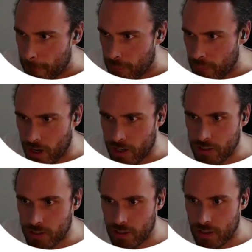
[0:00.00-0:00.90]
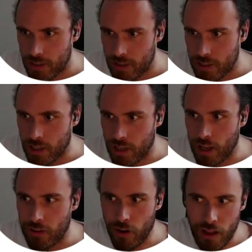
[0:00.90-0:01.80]
there's a
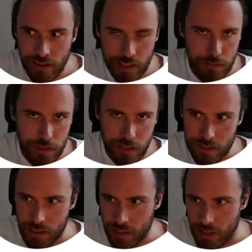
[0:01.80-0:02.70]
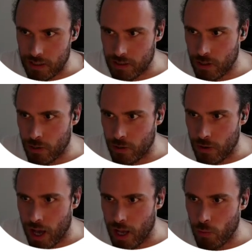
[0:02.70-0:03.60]
lot of context missing something. So
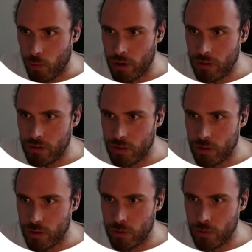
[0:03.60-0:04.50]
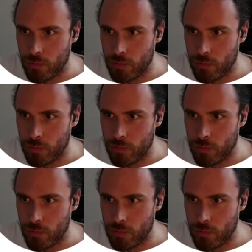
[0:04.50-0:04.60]
I want to